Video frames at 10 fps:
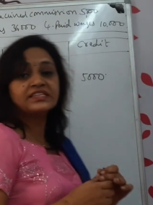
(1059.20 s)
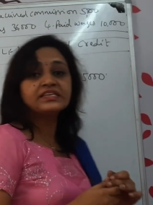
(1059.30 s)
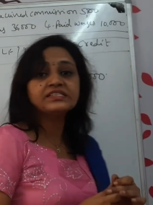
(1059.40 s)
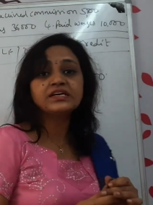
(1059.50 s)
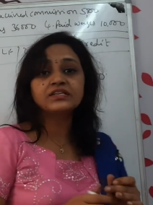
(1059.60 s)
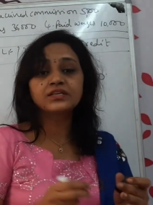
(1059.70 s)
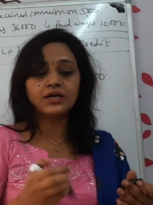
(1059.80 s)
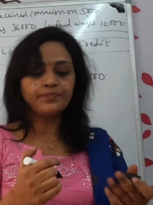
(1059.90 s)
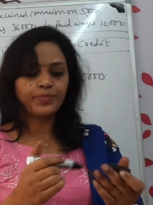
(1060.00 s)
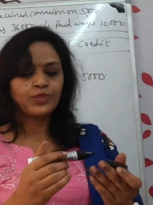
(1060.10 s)
These are the
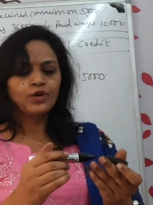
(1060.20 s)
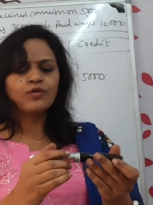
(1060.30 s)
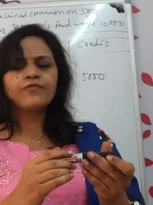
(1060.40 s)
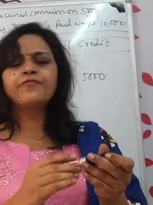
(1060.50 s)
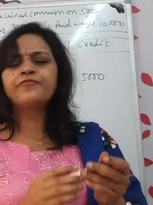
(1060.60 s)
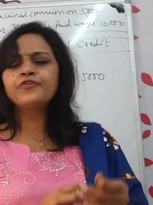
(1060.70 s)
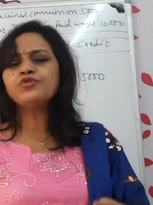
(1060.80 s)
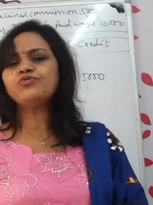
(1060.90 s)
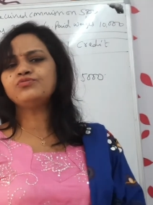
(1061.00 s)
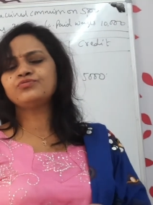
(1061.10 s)

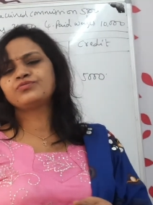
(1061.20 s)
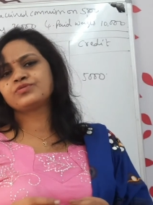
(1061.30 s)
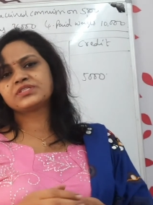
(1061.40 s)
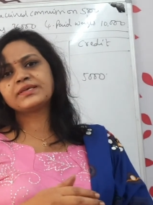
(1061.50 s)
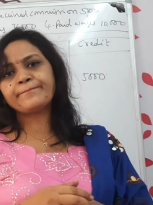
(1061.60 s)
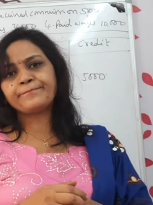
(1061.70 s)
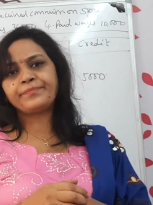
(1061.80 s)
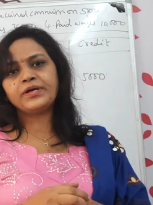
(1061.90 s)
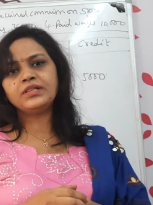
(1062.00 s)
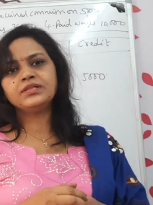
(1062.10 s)
few
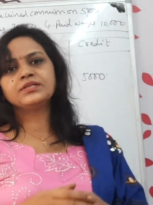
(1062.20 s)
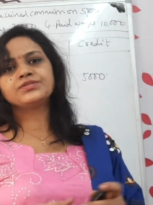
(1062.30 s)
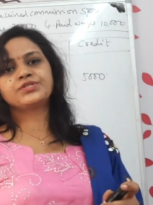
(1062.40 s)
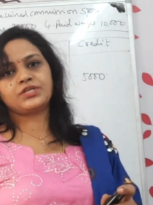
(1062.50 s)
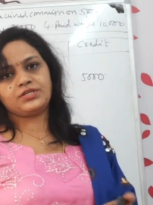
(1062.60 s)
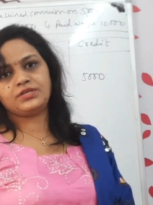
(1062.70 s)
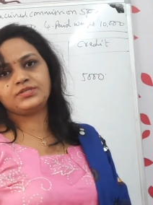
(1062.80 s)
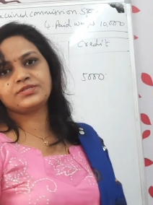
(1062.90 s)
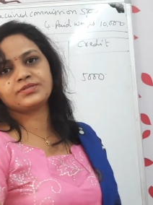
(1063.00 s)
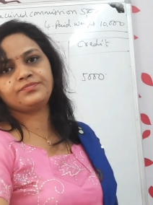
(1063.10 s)
simple
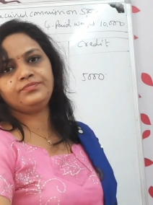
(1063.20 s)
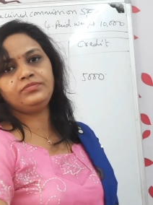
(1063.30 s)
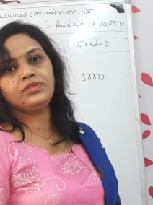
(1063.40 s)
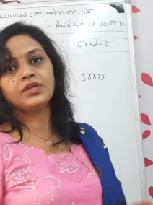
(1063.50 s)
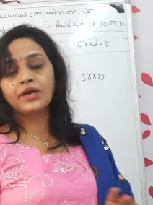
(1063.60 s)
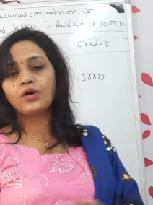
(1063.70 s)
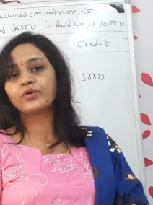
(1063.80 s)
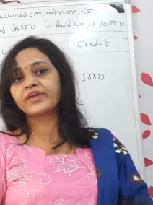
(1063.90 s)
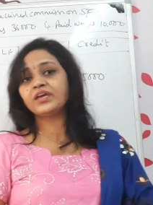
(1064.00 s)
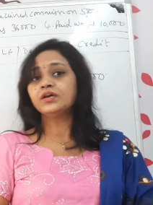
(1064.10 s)
journals.
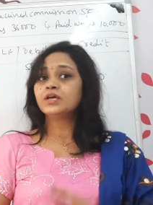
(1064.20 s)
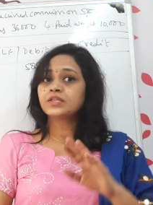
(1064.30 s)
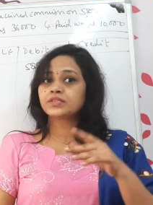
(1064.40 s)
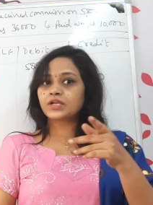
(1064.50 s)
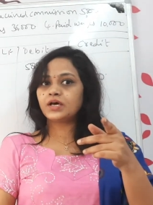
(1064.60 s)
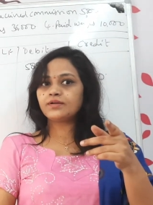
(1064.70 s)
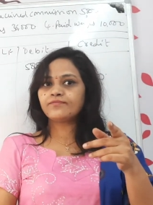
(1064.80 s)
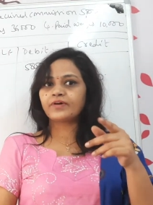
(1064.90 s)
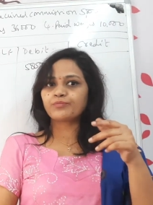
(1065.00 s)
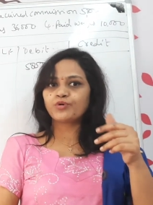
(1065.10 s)
Okay. There are
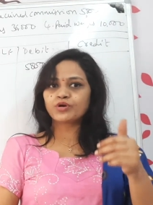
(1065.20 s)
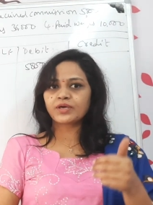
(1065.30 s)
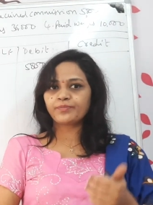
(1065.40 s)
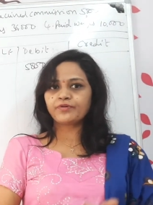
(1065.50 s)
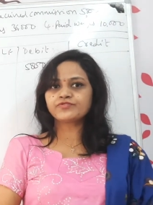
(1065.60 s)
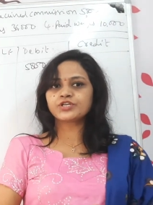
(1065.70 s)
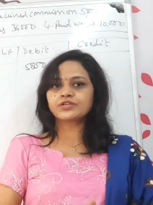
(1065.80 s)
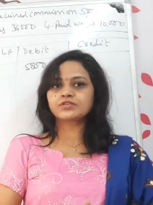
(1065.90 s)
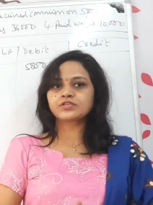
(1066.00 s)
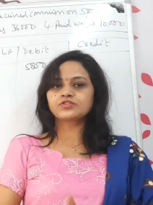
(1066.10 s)
one more type of
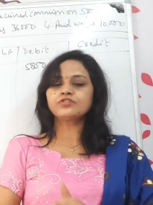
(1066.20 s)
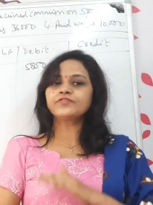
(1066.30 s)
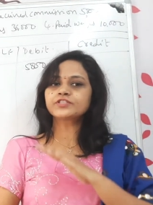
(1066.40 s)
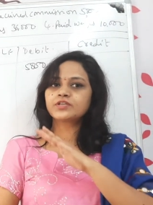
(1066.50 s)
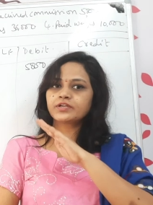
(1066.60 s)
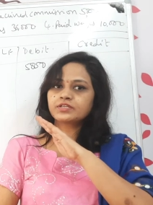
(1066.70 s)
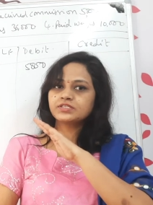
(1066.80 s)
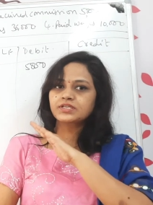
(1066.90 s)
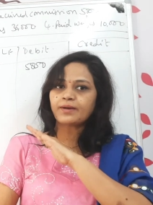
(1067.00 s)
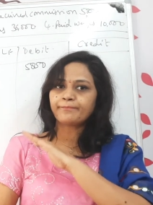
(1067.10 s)
journals also. First let
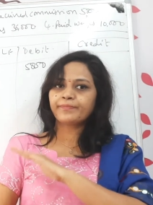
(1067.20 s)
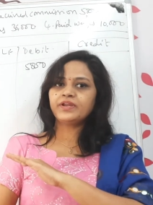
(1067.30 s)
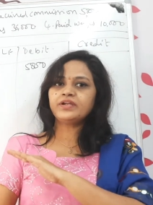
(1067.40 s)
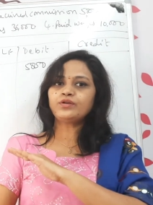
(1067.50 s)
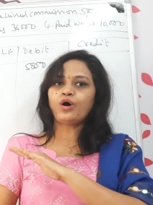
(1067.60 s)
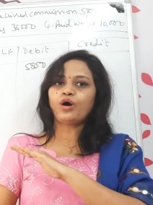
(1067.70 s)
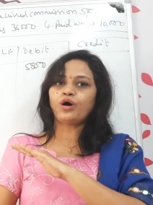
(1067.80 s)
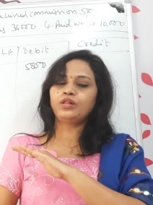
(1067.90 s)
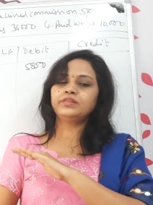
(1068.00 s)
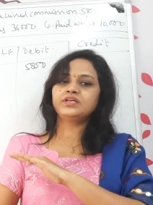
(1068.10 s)
us complete
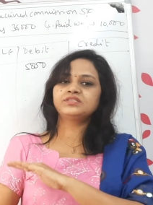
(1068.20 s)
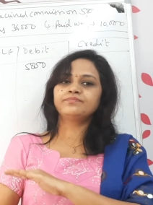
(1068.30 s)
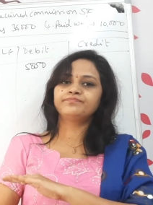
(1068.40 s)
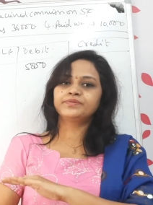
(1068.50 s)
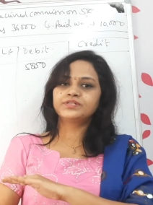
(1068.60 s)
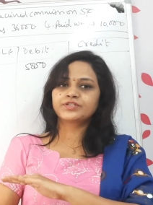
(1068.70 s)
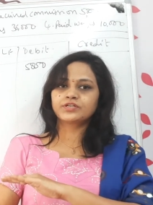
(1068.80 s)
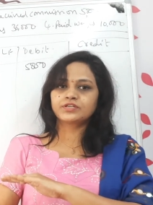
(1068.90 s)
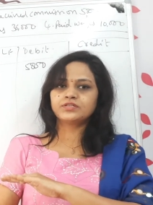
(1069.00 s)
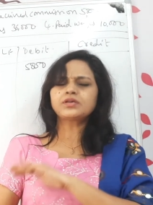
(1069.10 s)
all the simple
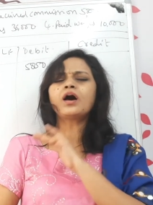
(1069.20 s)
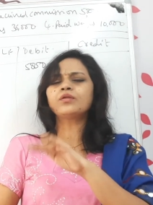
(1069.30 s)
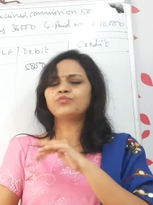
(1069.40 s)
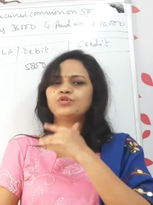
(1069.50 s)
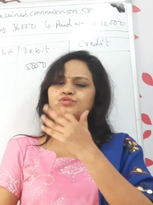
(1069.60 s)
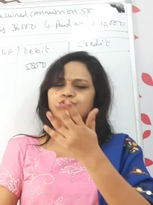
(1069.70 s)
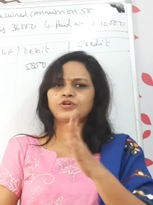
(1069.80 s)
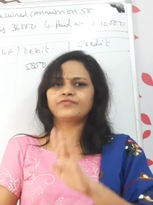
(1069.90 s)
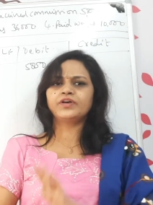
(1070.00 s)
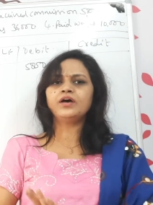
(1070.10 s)
journals. Almost
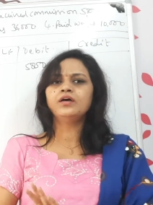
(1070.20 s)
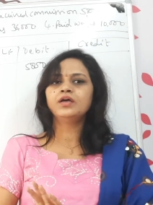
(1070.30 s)
of the